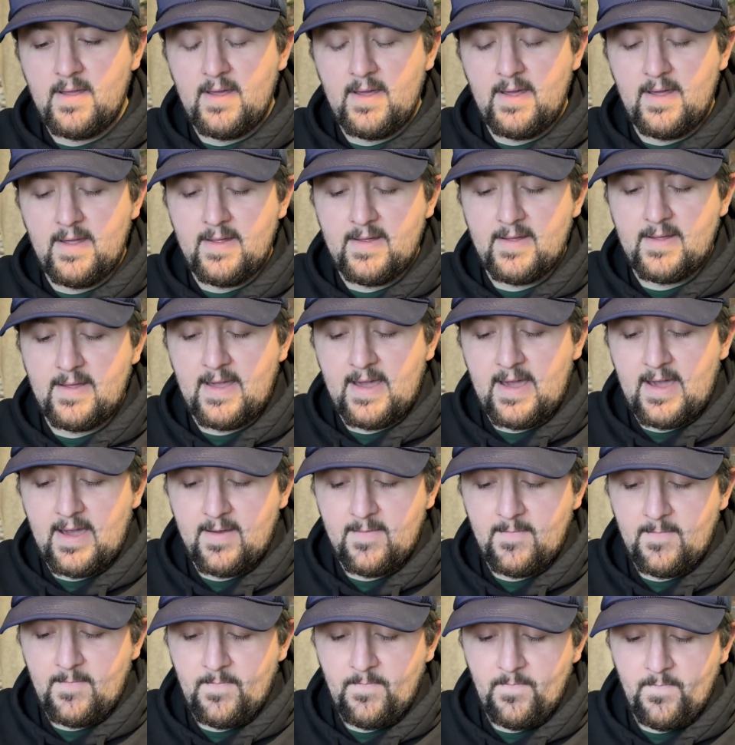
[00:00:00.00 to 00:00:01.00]
is that
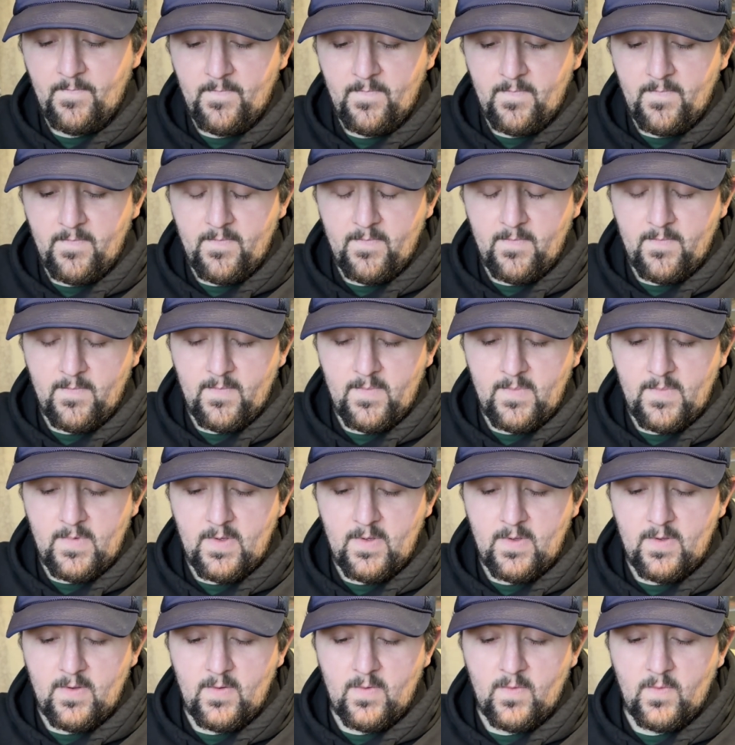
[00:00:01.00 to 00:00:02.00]

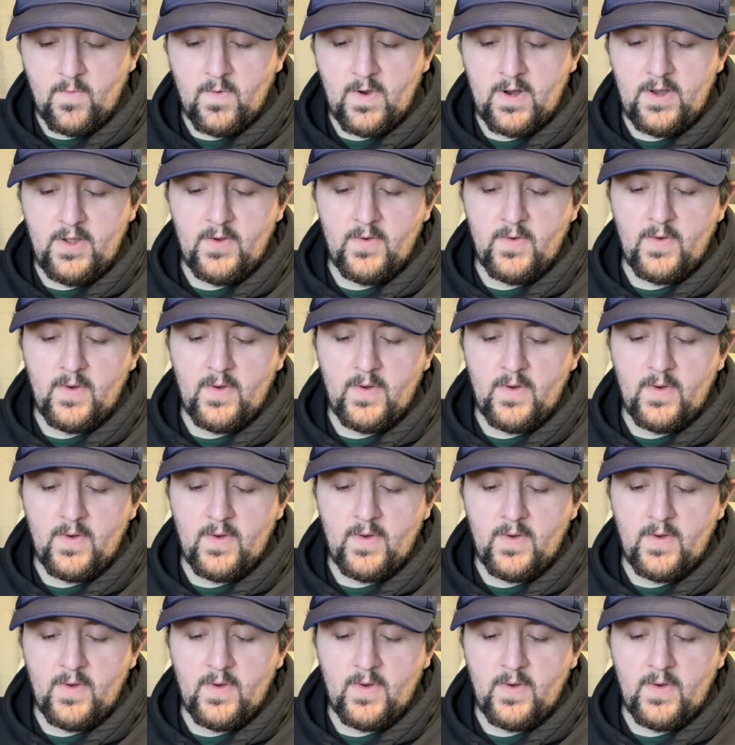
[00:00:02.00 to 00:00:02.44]
when you